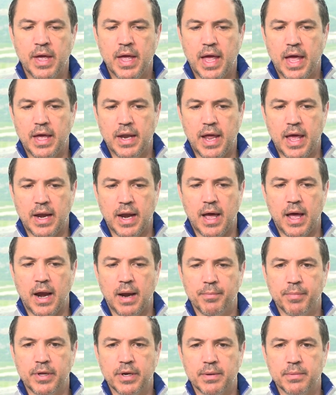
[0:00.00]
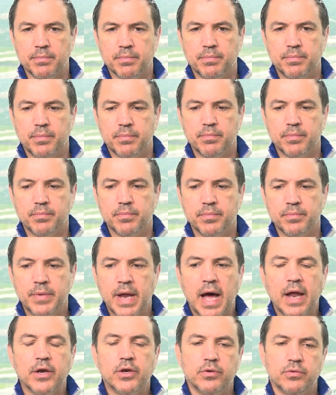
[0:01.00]
and I'm going to
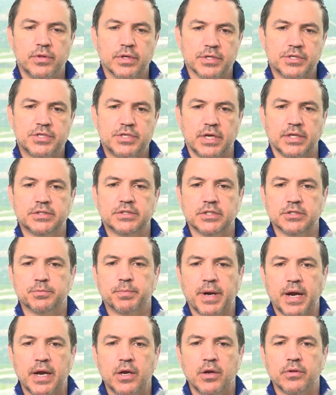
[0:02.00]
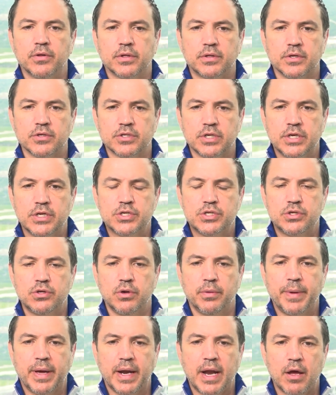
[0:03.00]
not do this justice, but I know that there's an issue
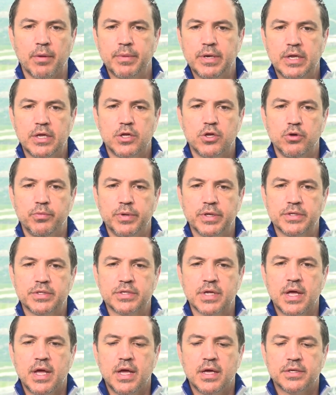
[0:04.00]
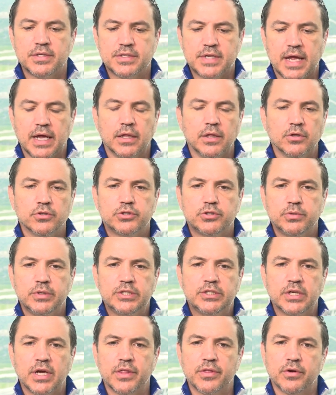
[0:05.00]
about how many qubits stay close to
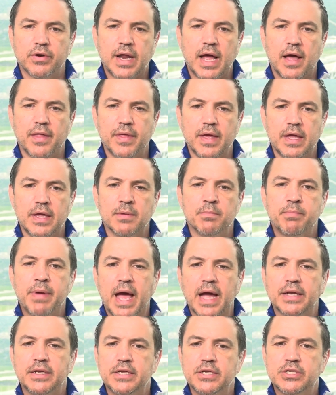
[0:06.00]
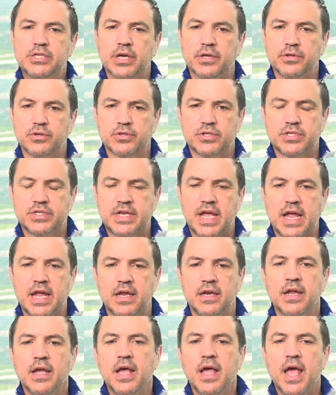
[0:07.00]
each other and how they impact each other's
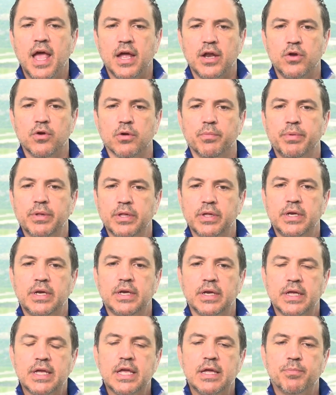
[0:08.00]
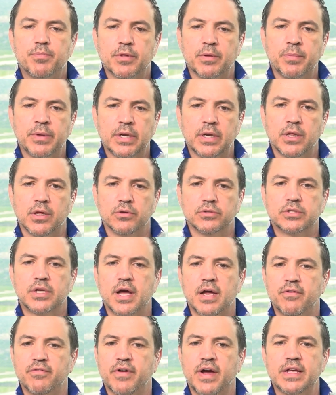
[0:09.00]
state and your ability to keep them in close
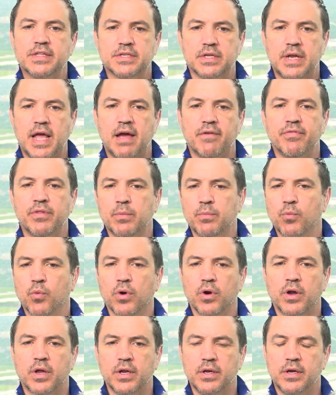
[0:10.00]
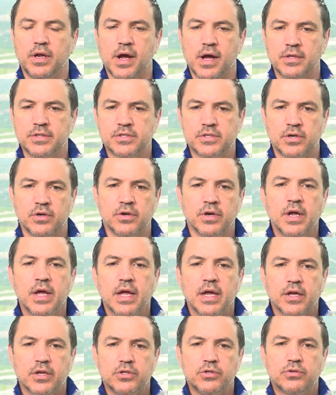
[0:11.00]
confines and have them work in concert.
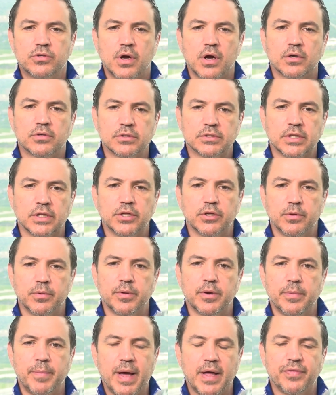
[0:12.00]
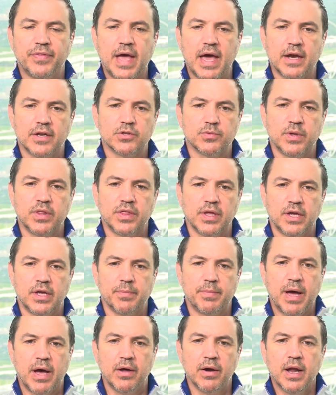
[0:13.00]
Could you talk to us a little bit about that as we think
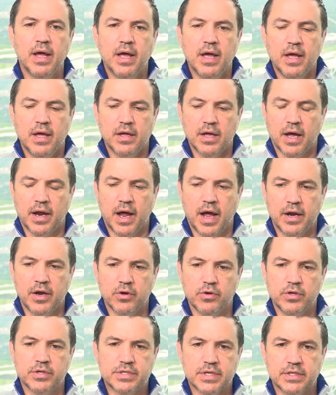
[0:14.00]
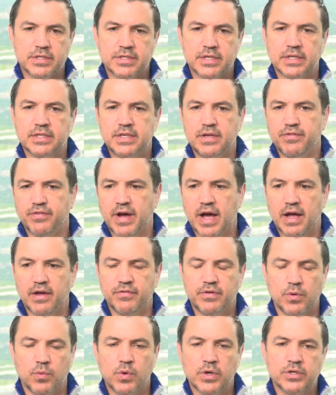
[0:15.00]
about, I know you said 65
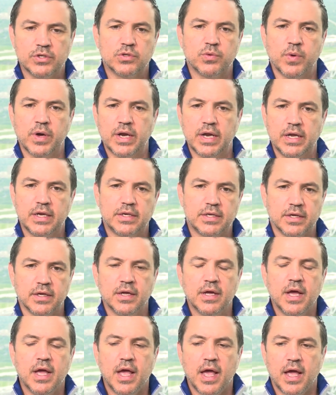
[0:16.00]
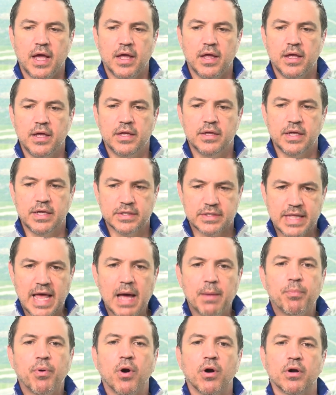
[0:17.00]
to 120 is
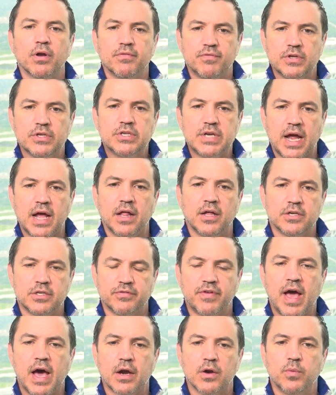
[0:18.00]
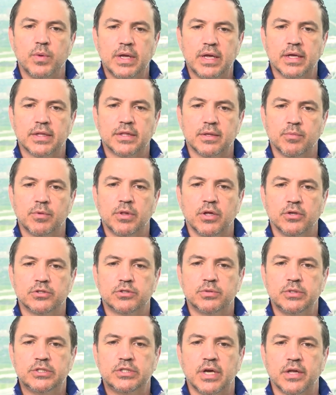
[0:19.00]
that part of the challenge of how do we get them close
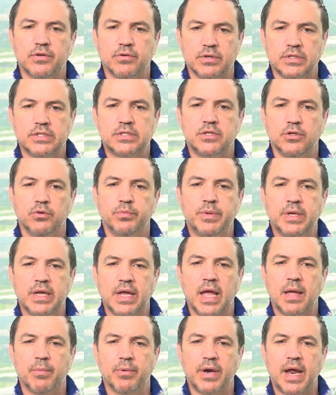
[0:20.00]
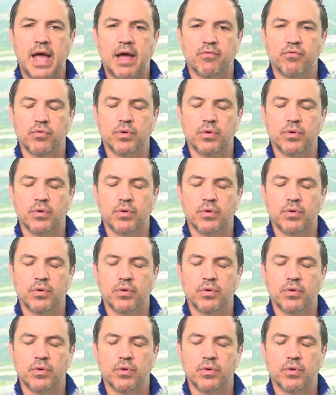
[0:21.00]
to each other and still being able to have